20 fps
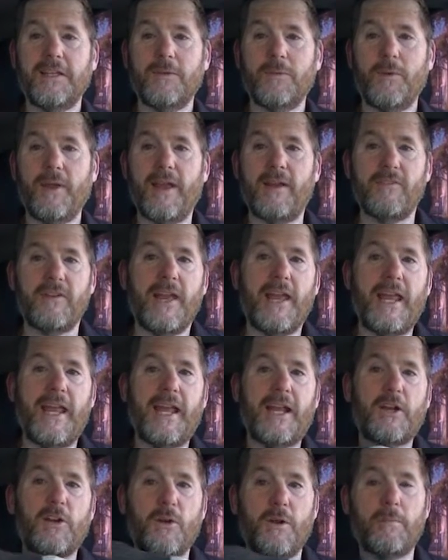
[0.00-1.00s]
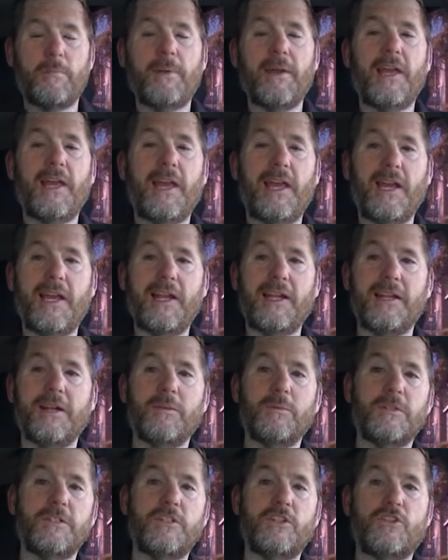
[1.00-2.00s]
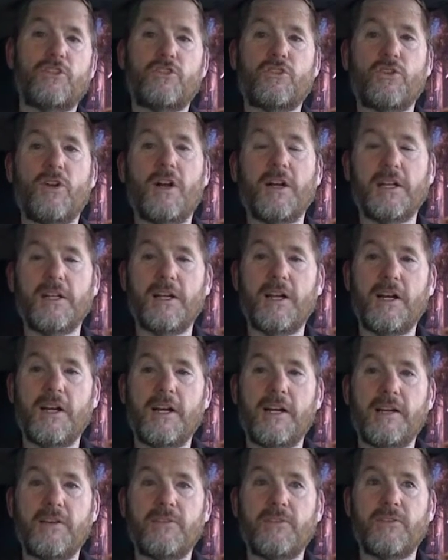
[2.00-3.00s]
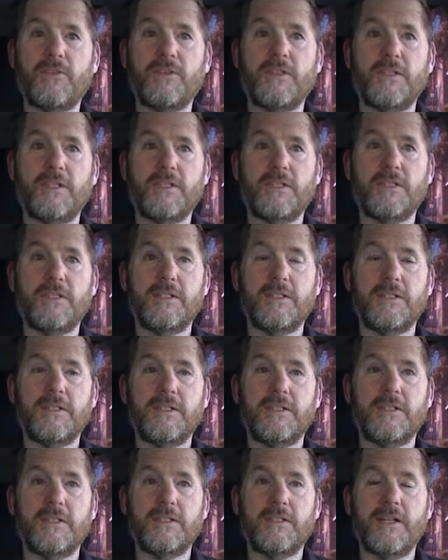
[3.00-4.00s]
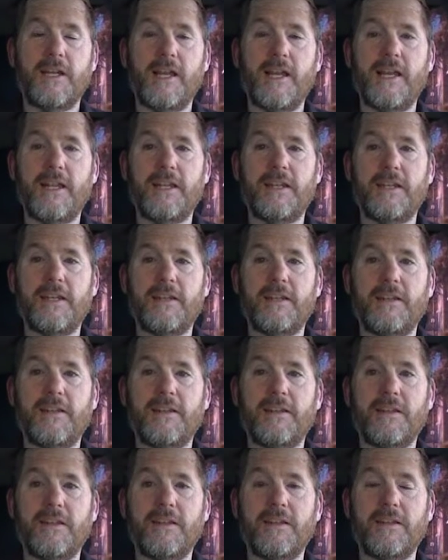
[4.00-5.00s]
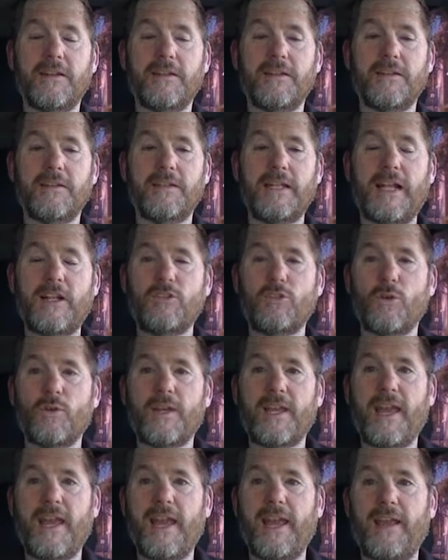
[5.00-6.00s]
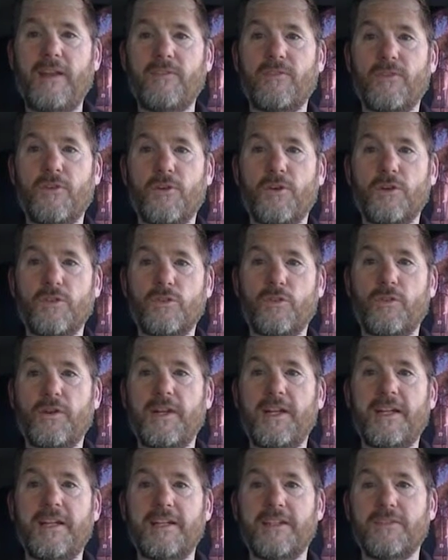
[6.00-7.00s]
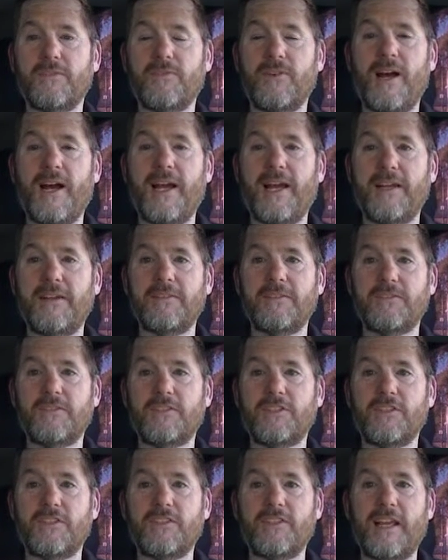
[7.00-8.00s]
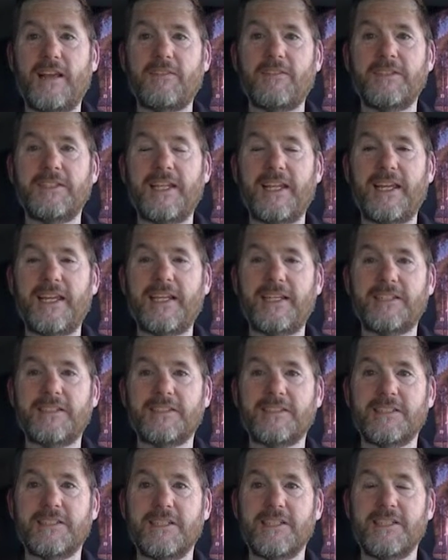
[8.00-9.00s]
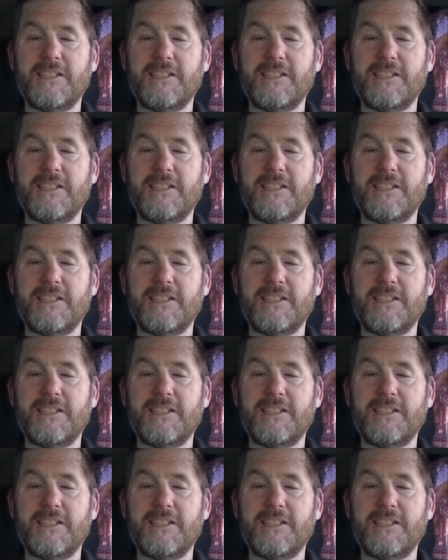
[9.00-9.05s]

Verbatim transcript: We have an ache or a pain and we just shrug it off. And that's okay for three to five to seven days.